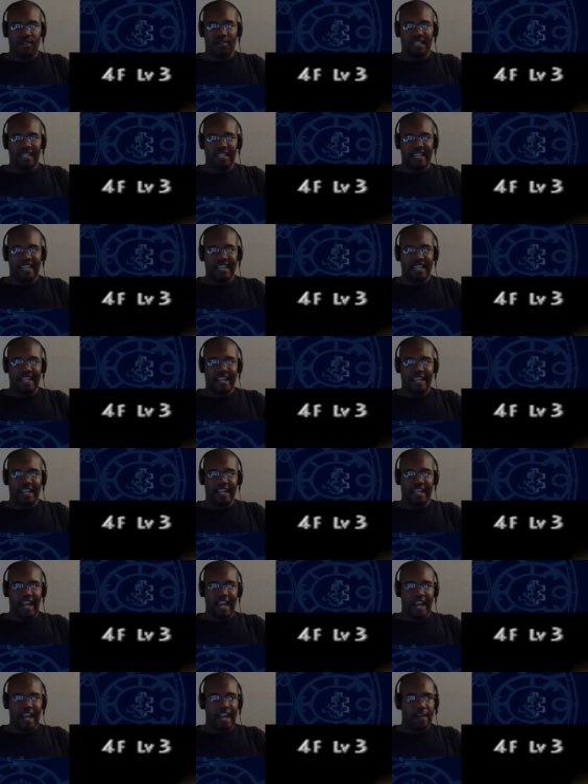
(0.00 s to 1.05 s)
it
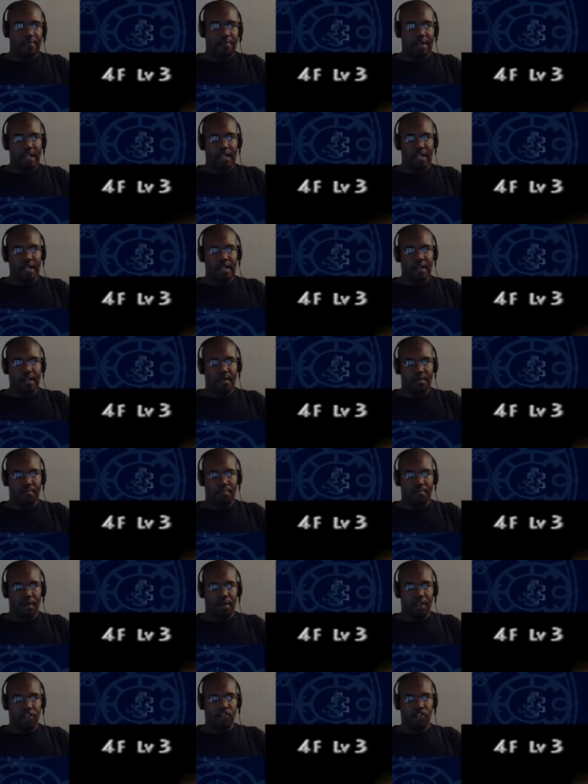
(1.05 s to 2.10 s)
can be
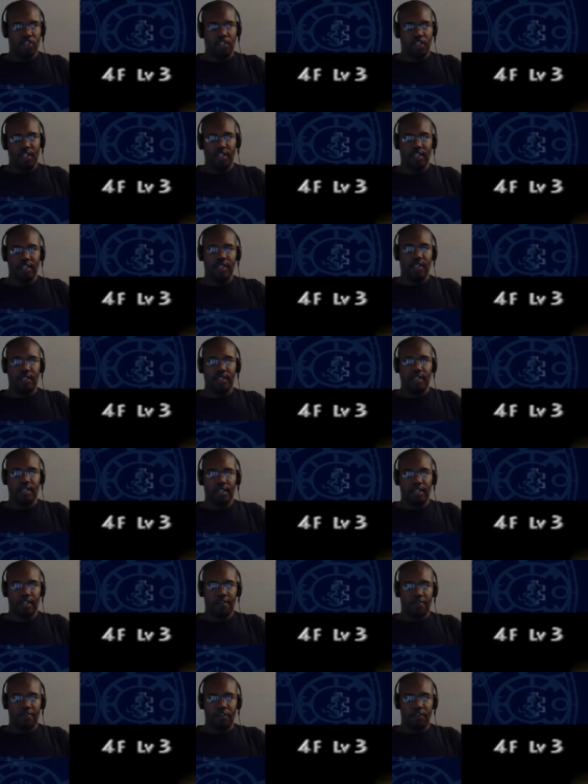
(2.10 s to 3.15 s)
punishing
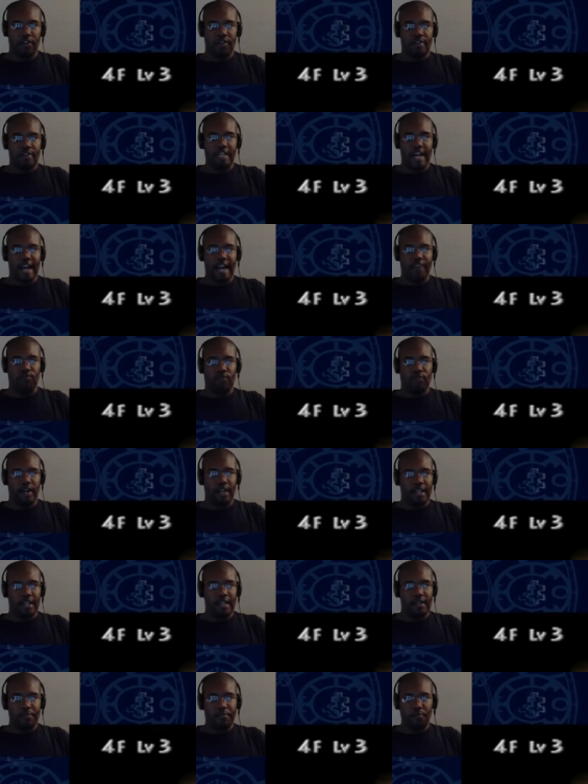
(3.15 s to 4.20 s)
if you're not
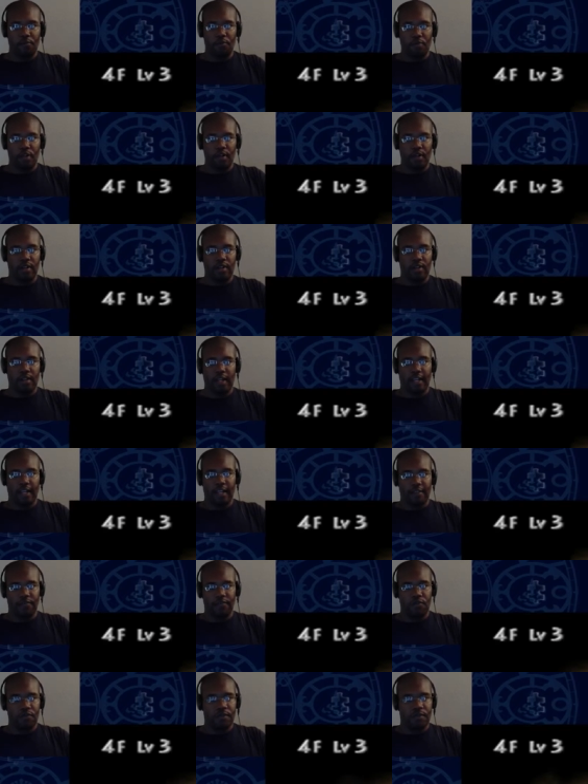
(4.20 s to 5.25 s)
ready for it. Like
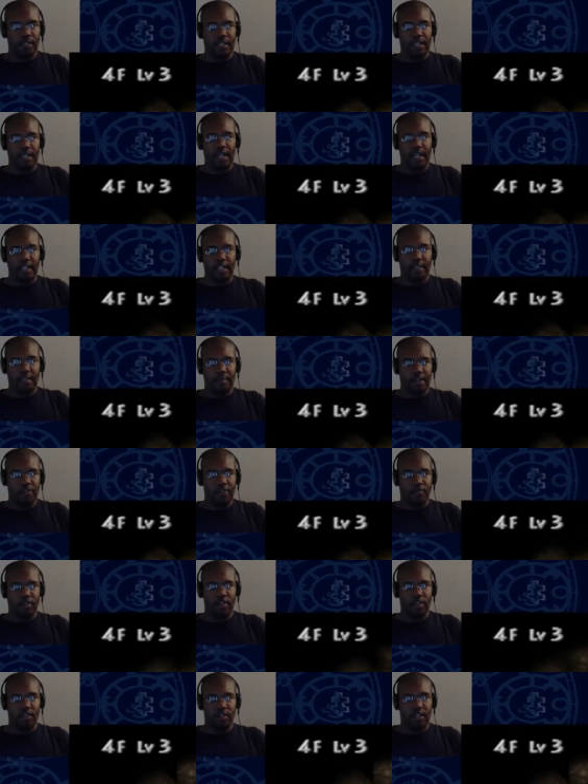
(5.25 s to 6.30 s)
if you see any speed
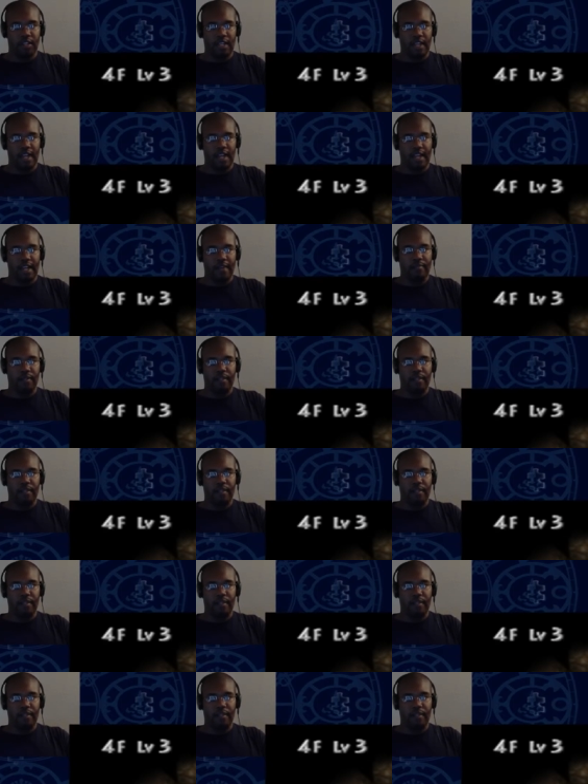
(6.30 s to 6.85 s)
runs of the game,